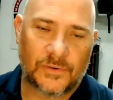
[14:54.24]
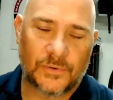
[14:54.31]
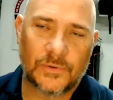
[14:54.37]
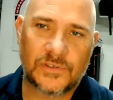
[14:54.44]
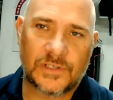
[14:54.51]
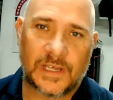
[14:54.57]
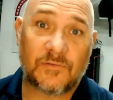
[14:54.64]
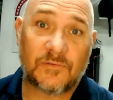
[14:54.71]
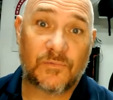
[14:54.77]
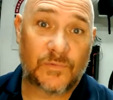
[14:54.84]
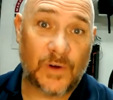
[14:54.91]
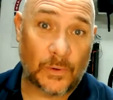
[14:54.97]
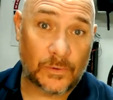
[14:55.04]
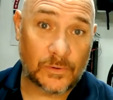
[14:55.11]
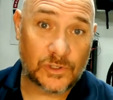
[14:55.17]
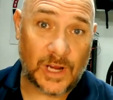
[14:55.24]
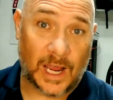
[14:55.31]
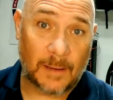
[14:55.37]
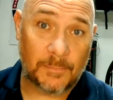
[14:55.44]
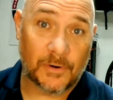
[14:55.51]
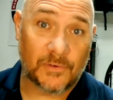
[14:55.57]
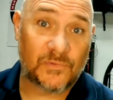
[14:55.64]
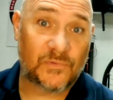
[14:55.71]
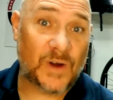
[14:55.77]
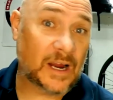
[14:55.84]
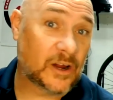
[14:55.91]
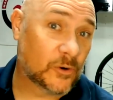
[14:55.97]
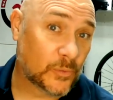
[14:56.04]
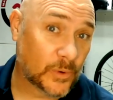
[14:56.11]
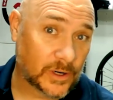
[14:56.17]
tools like Photoshop or
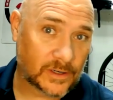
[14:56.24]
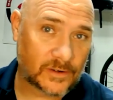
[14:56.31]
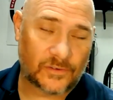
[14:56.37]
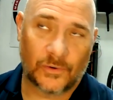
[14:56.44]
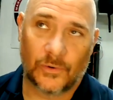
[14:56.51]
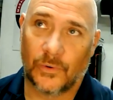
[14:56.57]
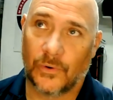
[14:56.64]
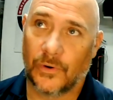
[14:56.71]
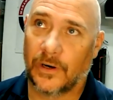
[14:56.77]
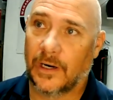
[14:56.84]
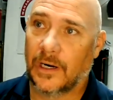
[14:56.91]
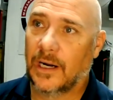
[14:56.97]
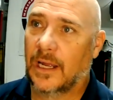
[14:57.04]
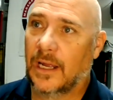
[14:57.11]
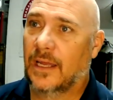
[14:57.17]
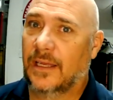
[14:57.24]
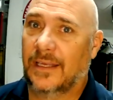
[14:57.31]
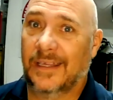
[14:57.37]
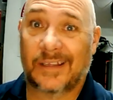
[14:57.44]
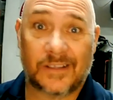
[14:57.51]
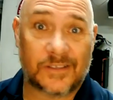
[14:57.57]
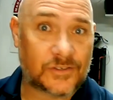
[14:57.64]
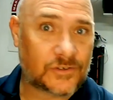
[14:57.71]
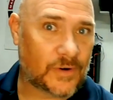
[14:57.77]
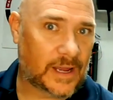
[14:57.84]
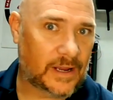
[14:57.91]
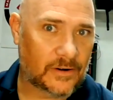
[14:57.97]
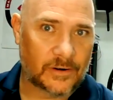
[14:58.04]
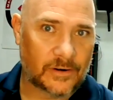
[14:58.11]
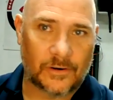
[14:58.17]
Fireworks or
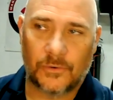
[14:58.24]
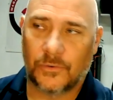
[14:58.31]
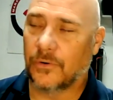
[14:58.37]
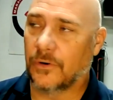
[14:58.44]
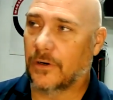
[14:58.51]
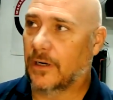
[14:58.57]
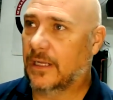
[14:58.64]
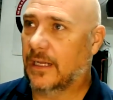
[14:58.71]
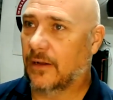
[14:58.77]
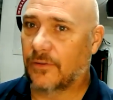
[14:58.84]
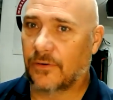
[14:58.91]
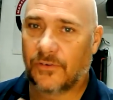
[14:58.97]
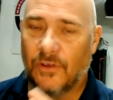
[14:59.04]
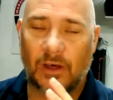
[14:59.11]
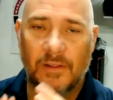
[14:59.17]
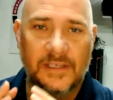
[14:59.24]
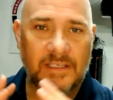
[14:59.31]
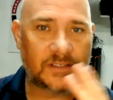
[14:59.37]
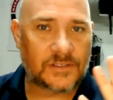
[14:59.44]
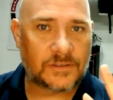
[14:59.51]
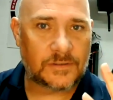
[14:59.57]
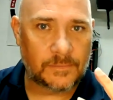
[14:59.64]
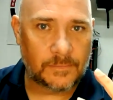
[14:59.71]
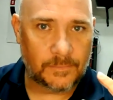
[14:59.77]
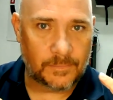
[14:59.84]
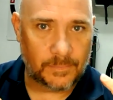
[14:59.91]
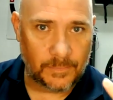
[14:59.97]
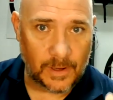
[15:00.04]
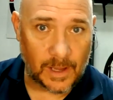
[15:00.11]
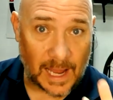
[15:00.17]
Illustrator, or there's all these
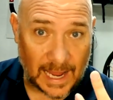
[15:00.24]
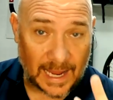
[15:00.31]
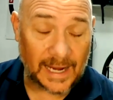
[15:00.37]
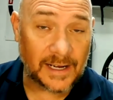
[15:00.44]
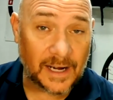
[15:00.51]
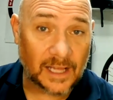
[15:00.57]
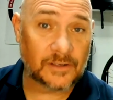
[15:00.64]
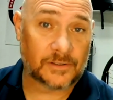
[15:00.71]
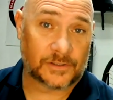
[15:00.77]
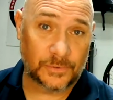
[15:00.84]
high dollar